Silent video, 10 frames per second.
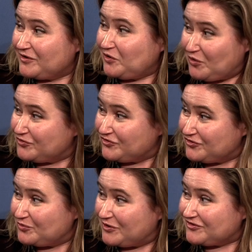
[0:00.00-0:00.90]
close
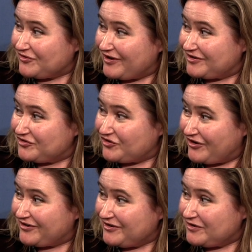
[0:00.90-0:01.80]
to what it's like in
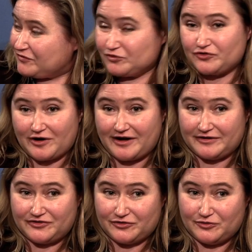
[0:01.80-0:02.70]
China. If you're trying
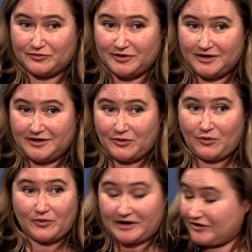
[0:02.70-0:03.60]
to
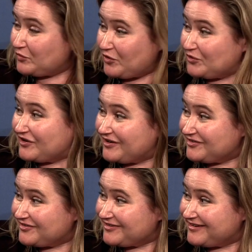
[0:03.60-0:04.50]
organize a protest,